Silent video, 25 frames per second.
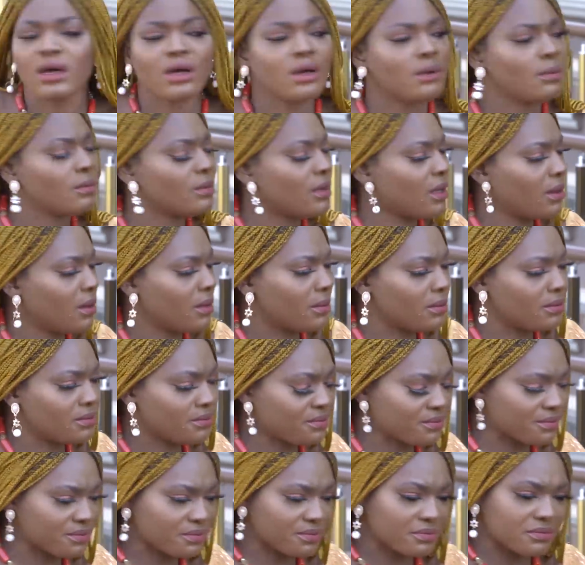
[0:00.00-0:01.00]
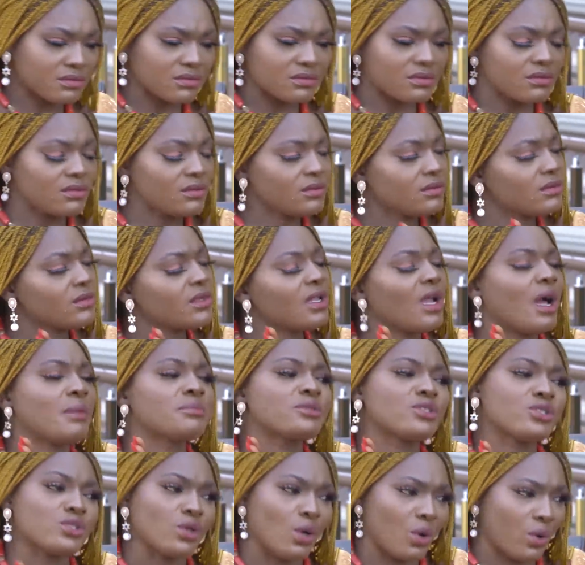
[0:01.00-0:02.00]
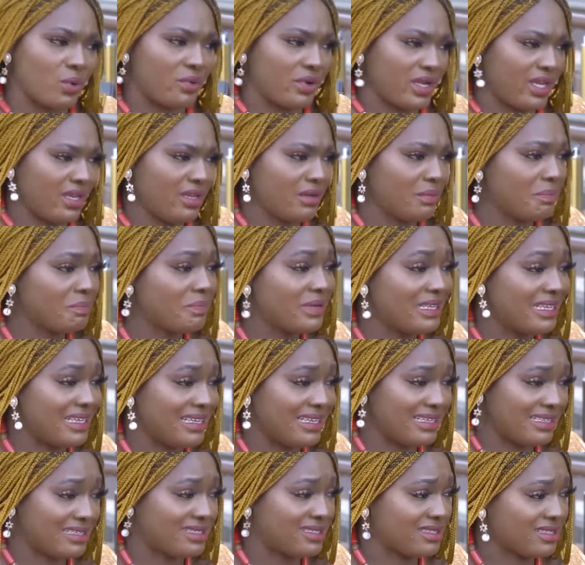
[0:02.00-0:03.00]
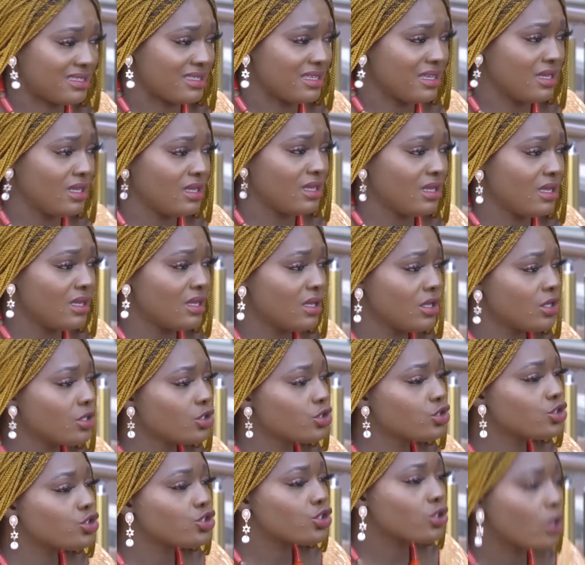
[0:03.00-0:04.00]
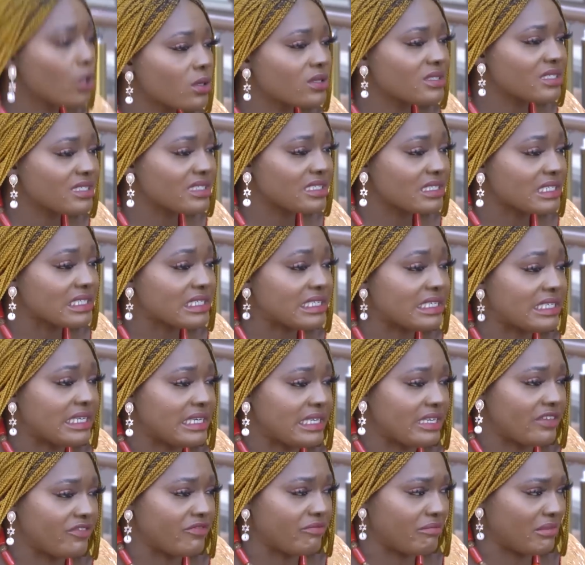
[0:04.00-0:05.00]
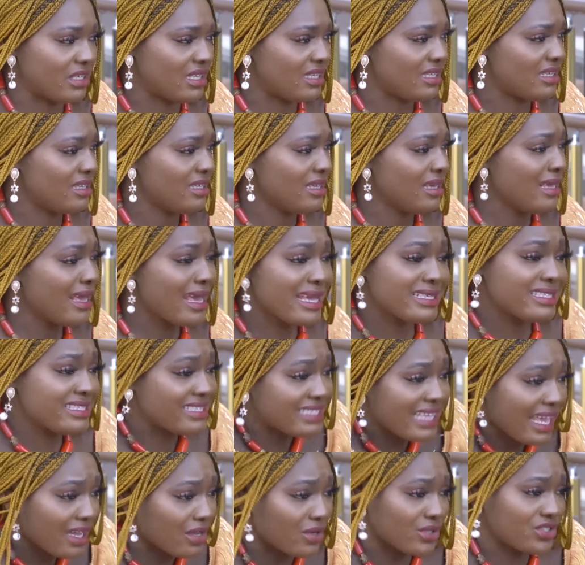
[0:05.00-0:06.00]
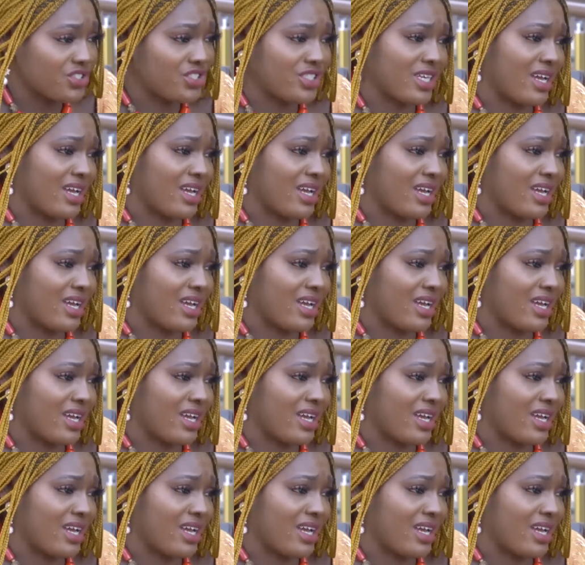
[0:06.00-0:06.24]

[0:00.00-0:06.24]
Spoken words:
I'm sorry. Please. Just give me a second